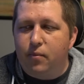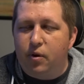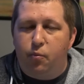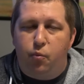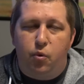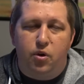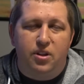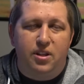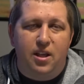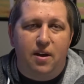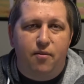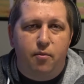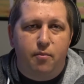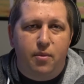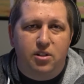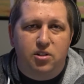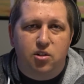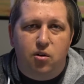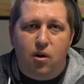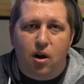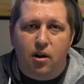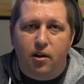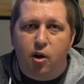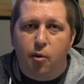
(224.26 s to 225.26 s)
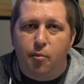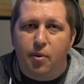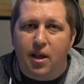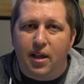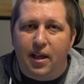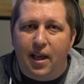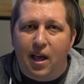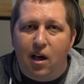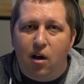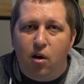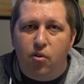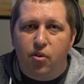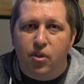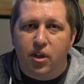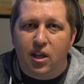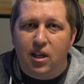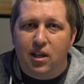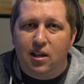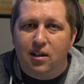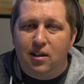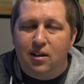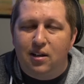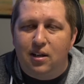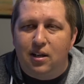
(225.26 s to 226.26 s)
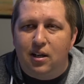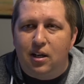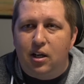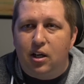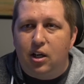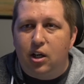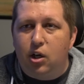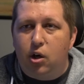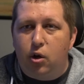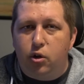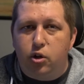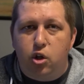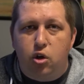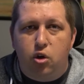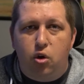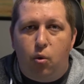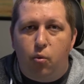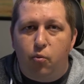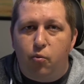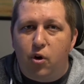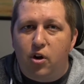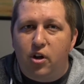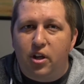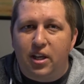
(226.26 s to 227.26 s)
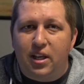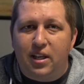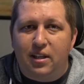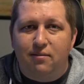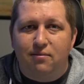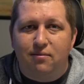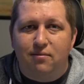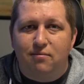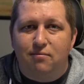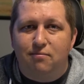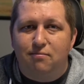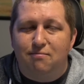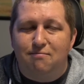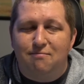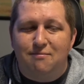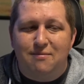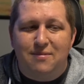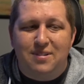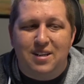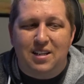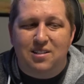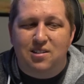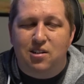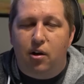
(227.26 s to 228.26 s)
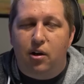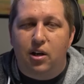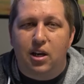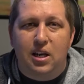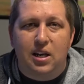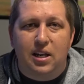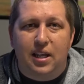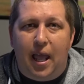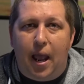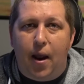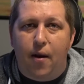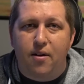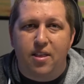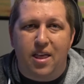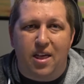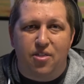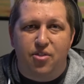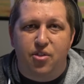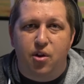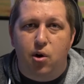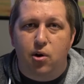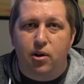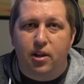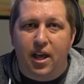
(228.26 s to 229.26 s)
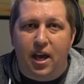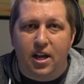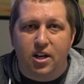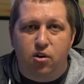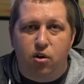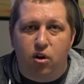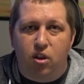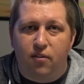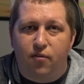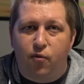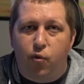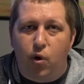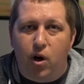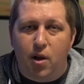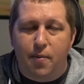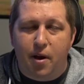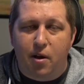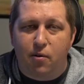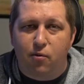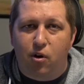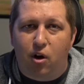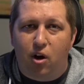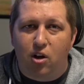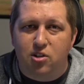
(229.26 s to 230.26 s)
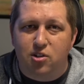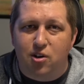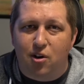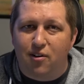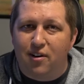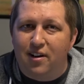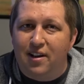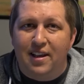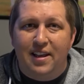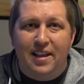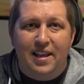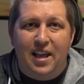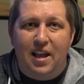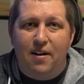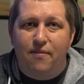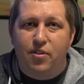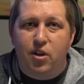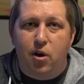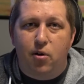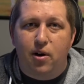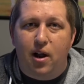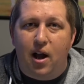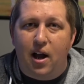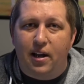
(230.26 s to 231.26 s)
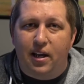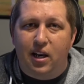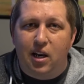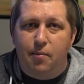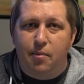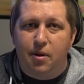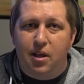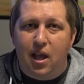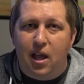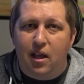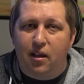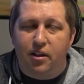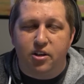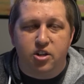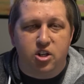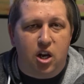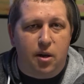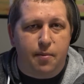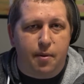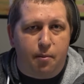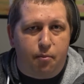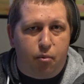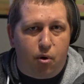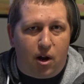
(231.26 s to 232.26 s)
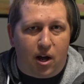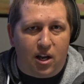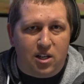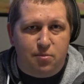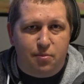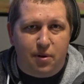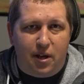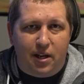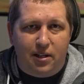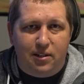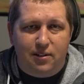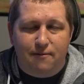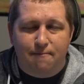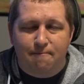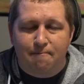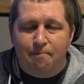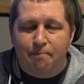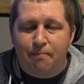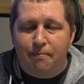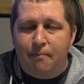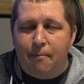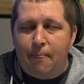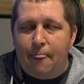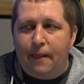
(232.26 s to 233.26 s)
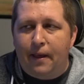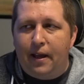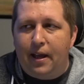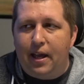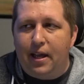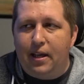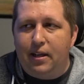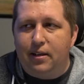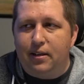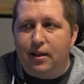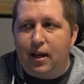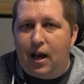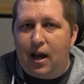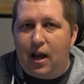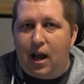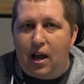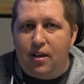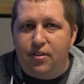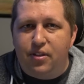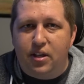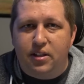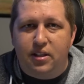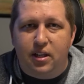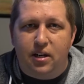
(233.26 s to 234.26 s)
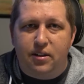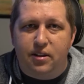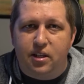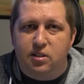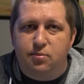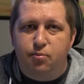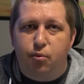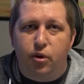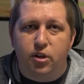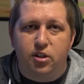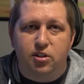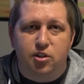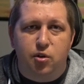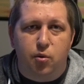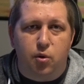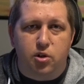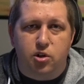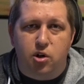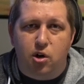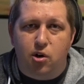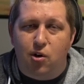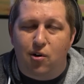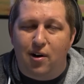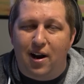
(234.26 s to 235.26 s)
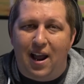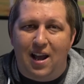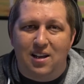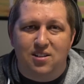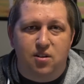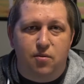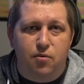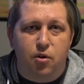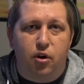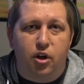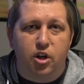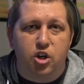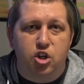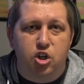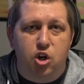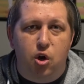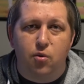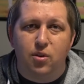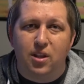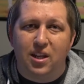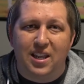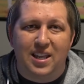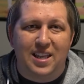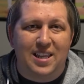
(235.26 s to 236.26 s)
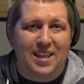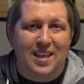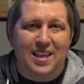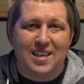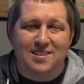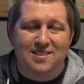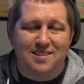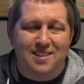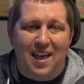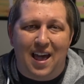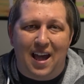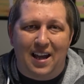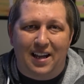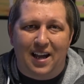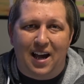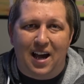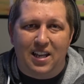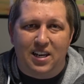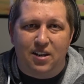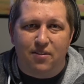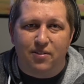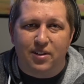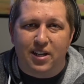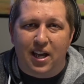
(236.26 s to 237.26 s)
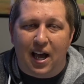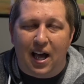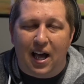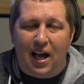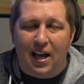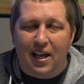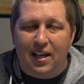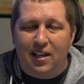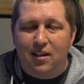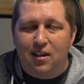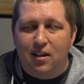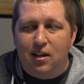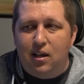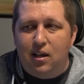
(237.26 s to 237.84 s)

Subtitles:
With Devin Mesoraco being healthy, you don't really necessarily need to carry that third catcher on the 40-man roster if they're not going to be a legitimate prospect. And I think that at this point, Stuart Turner hasn't really shown that he is that kind of guy.